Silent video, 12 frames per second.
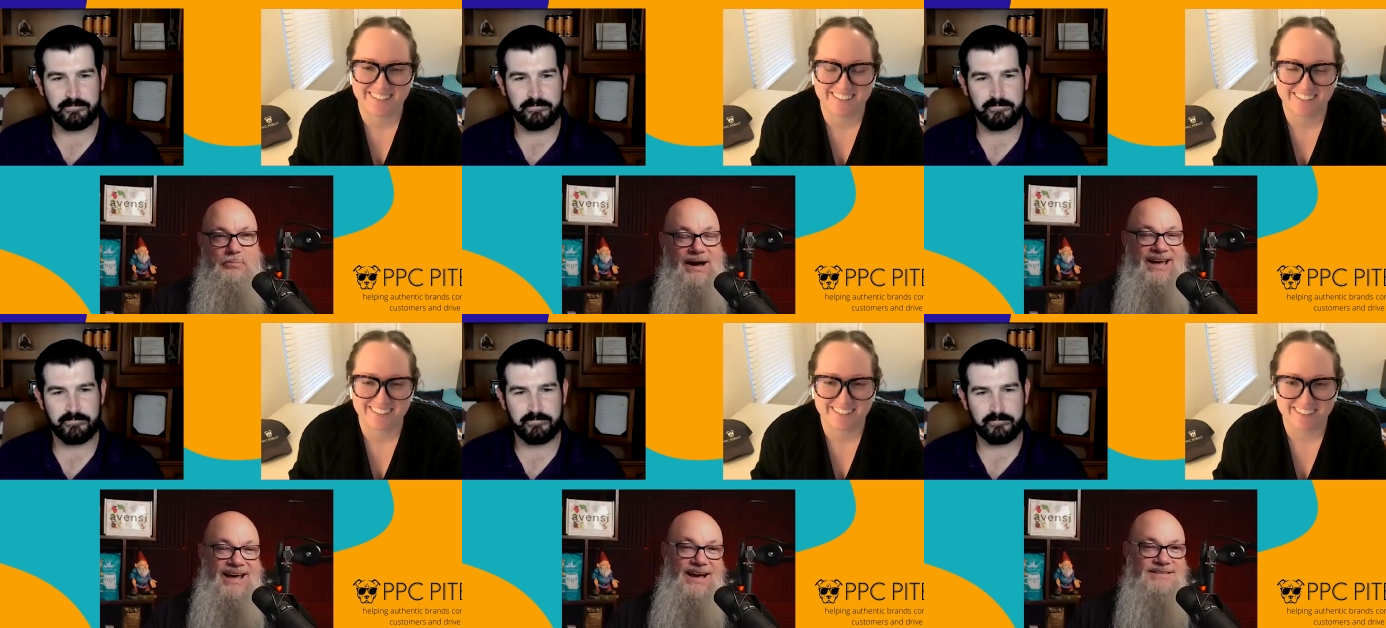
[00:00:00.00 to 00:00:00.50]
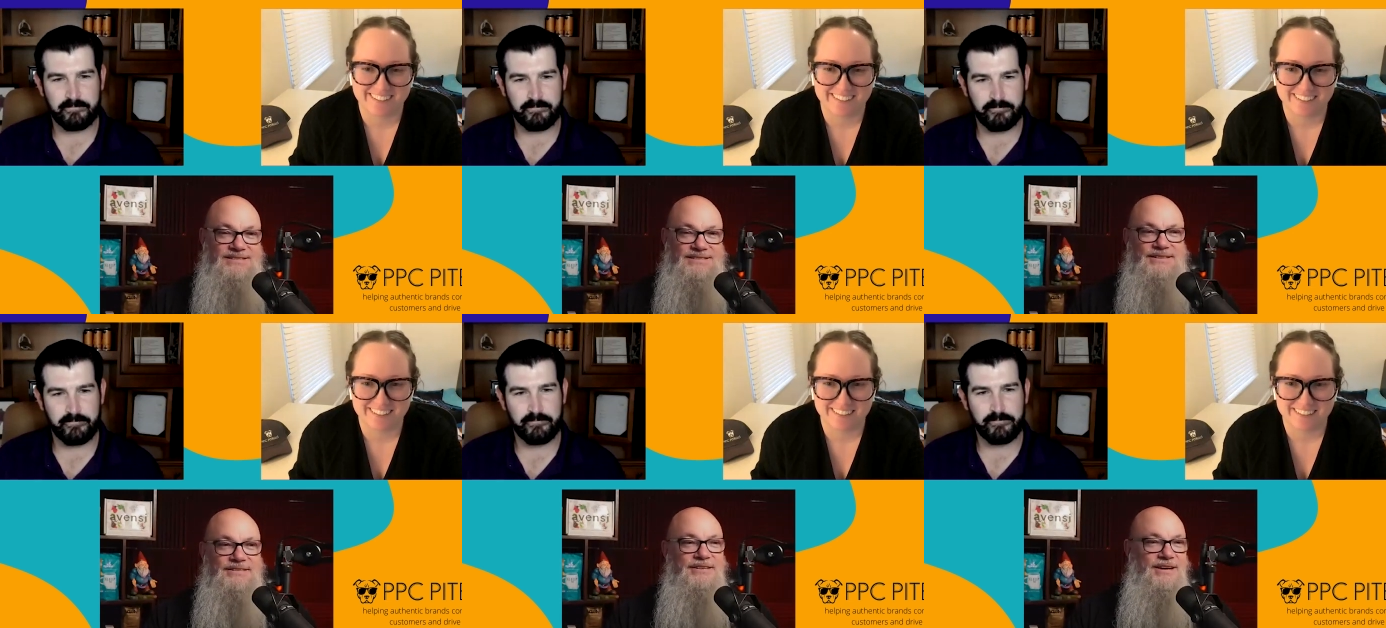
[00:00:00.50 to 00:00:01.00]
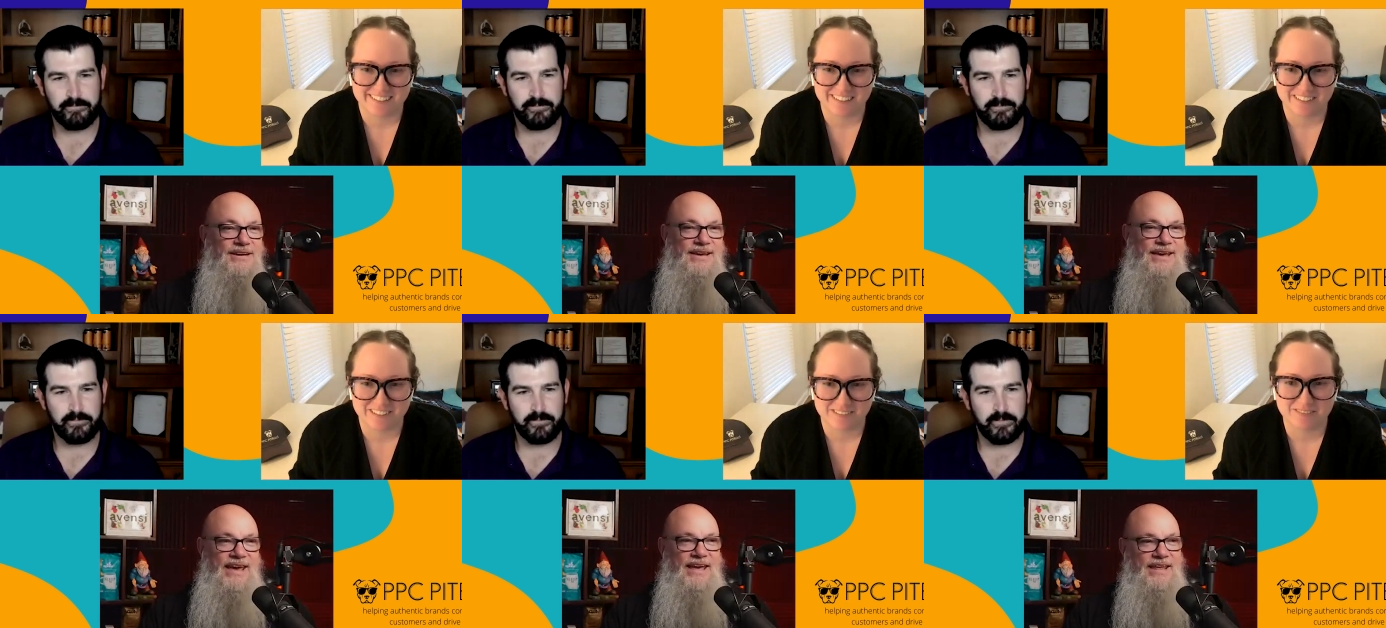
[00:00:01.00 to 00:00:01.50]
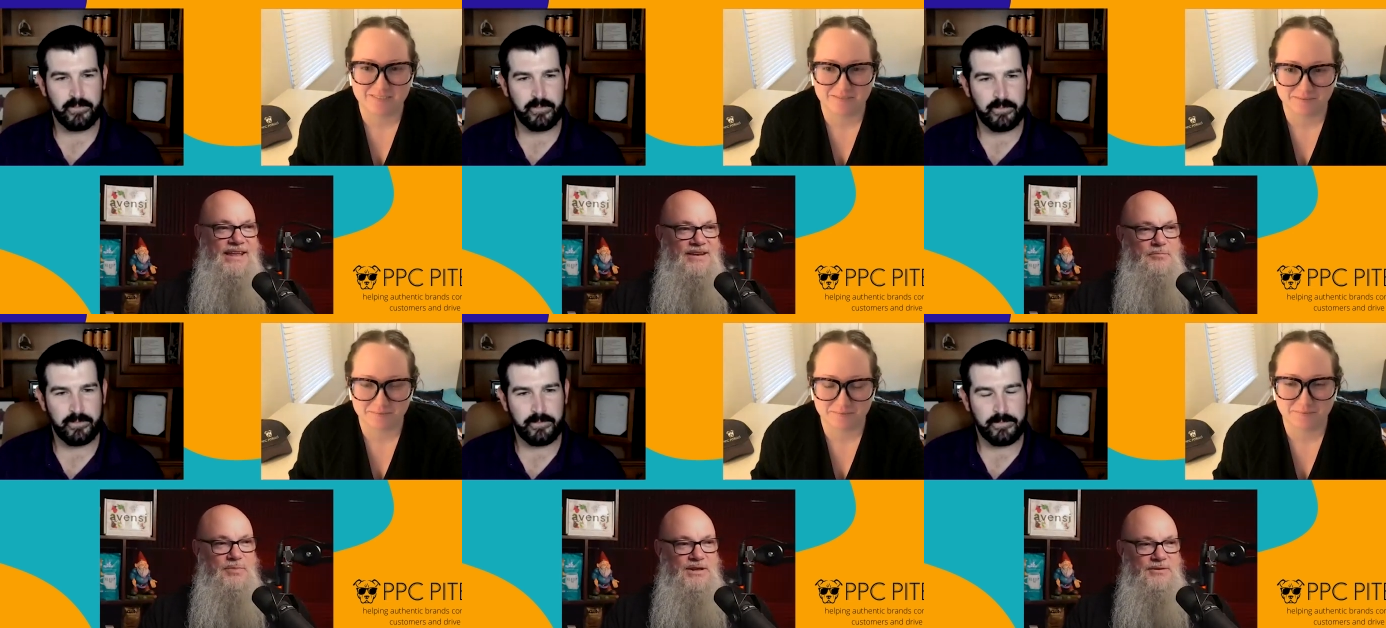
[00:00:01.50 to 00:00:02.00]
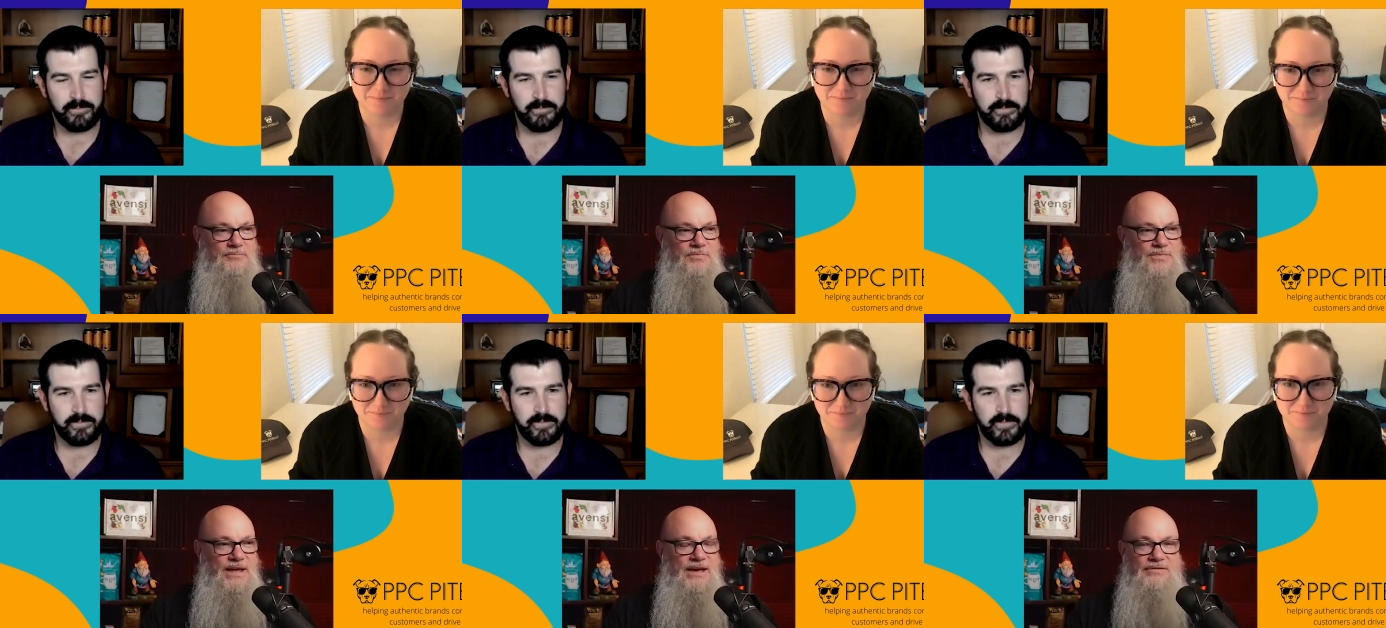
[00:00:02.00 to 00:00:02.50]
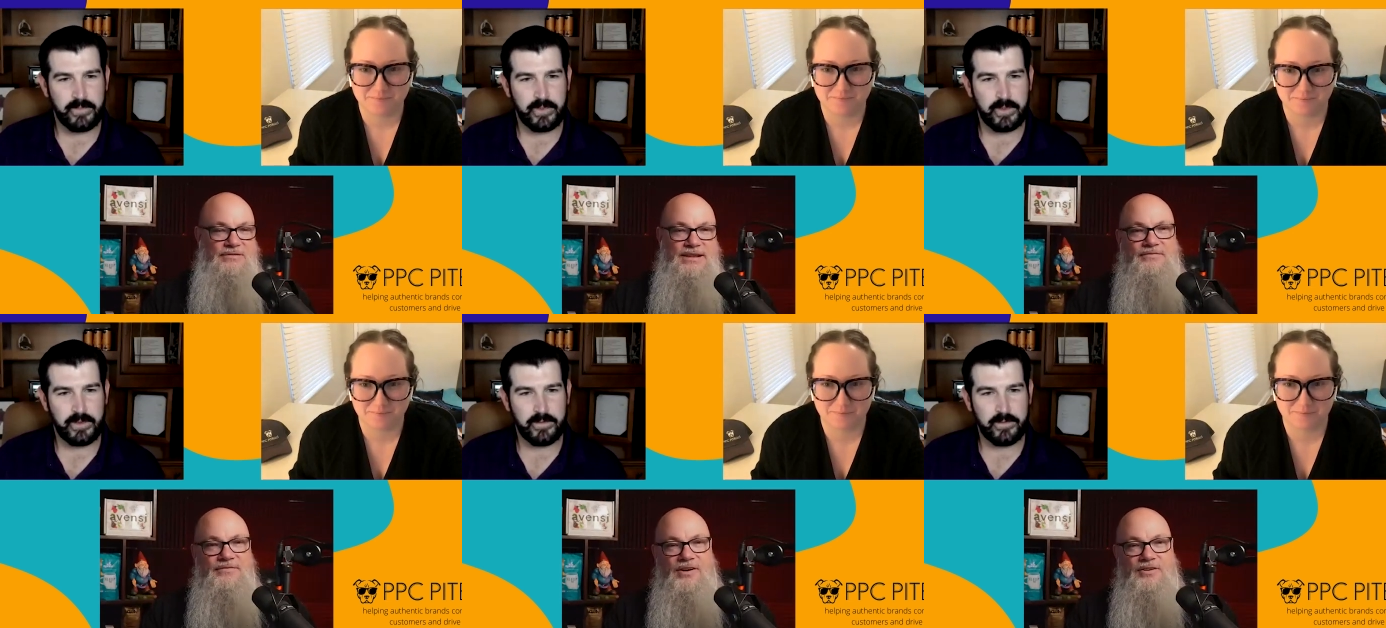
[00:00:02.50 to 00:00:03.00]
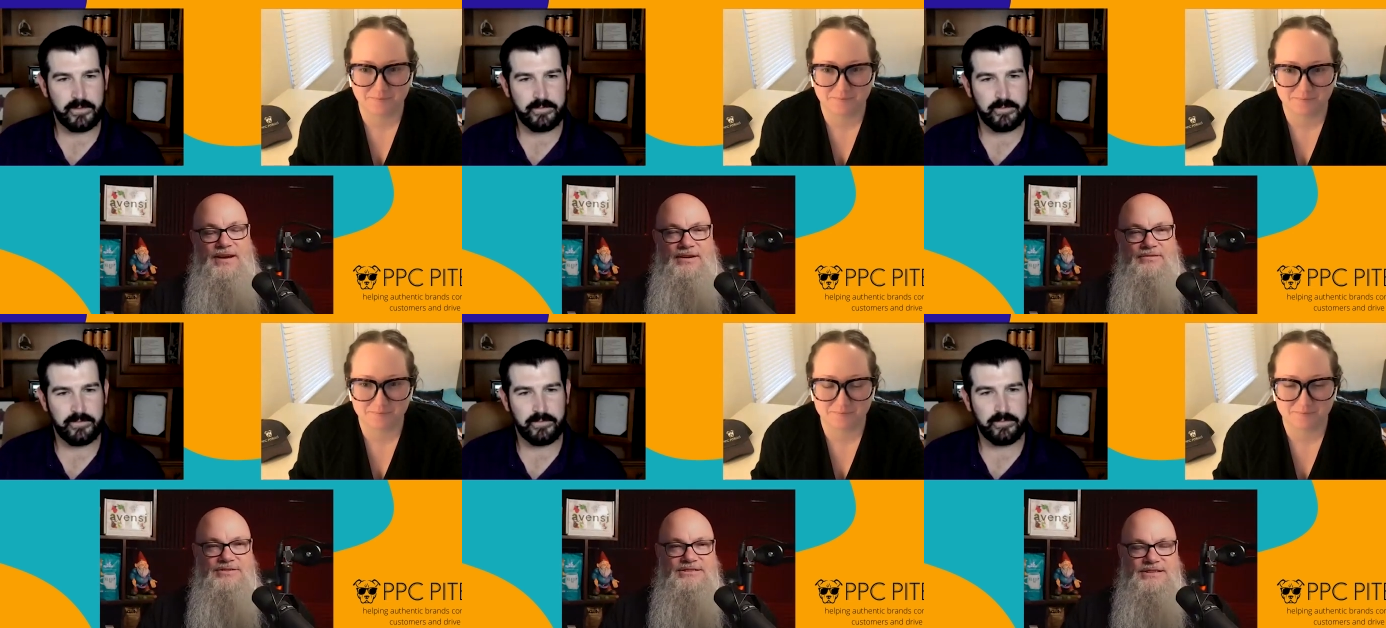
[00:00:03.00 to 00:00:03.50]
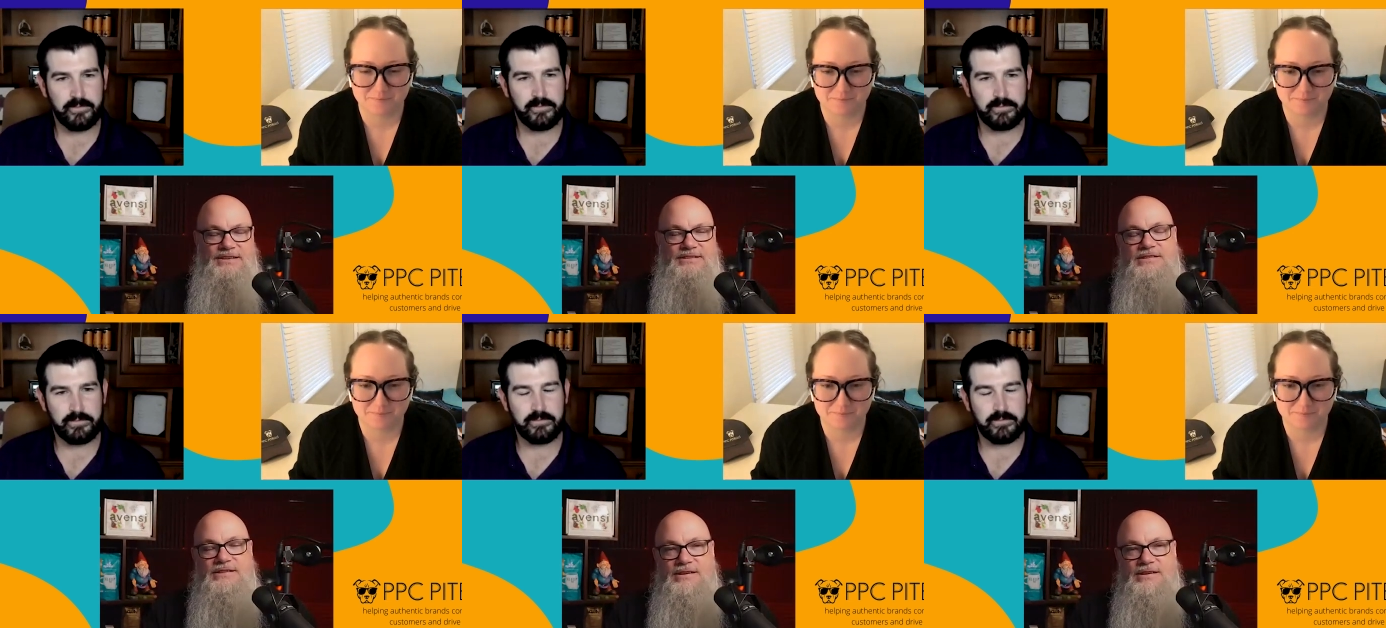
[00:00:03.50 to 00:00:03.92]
Speaker 1: by accident, and have been heavily involved ever since.